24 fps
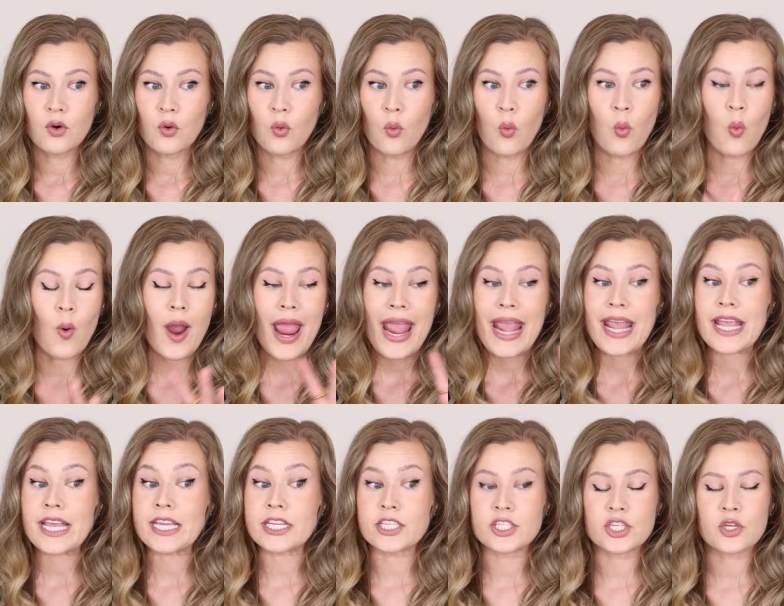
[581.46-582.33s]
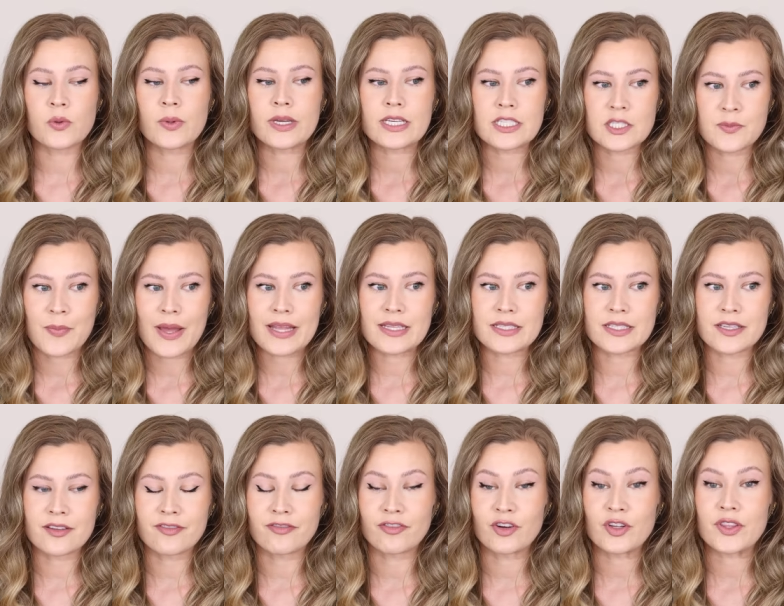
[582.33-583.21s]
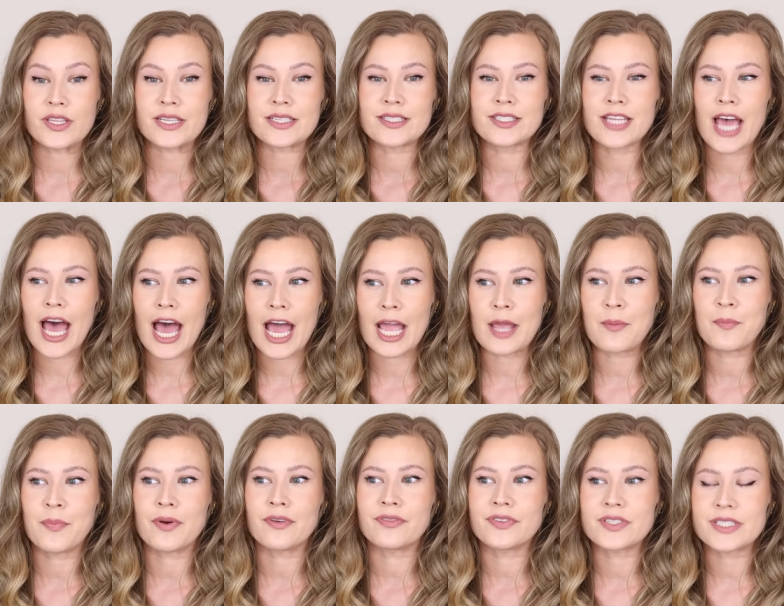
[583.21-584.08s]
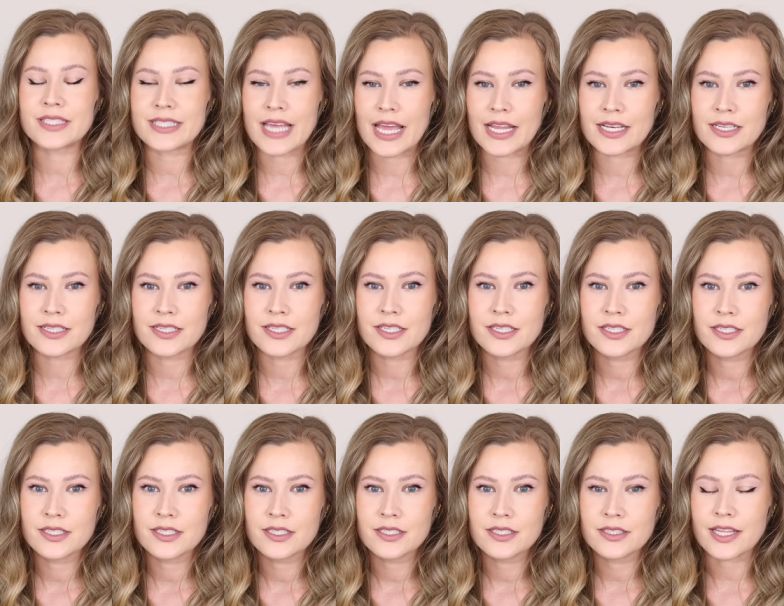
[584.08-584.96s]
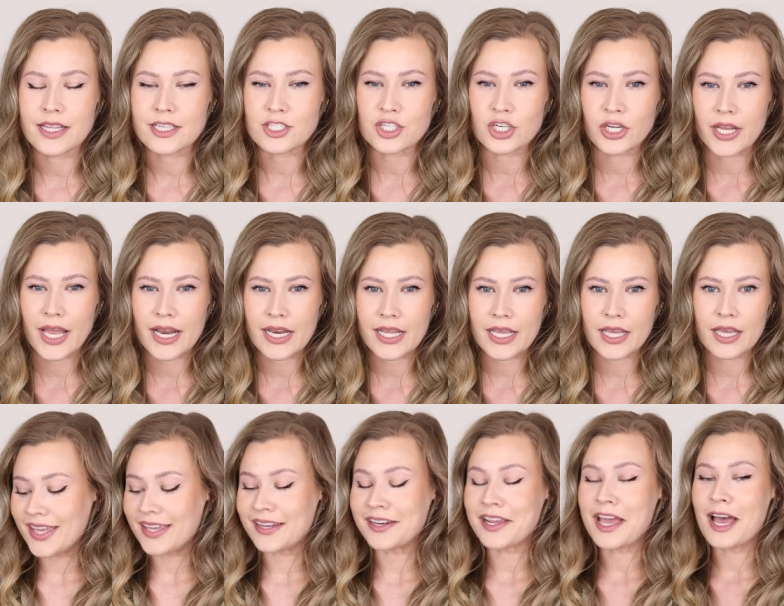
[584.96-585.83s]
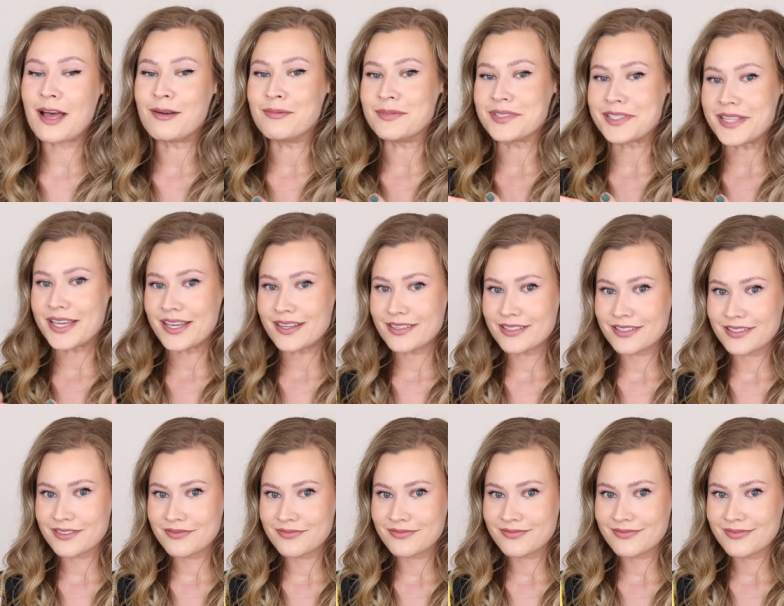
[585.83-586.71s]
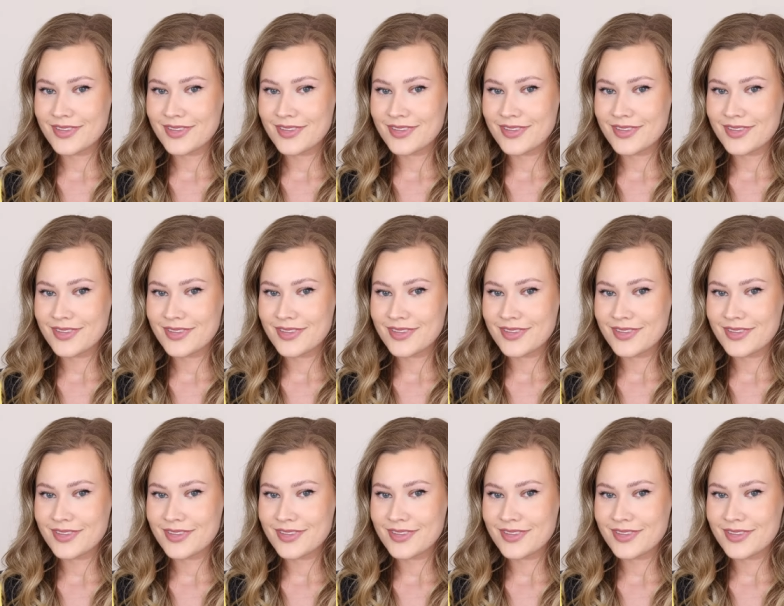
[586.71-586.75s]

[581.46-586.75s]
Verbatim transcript: way too expensive for the type of scent that you're getting. In comes this.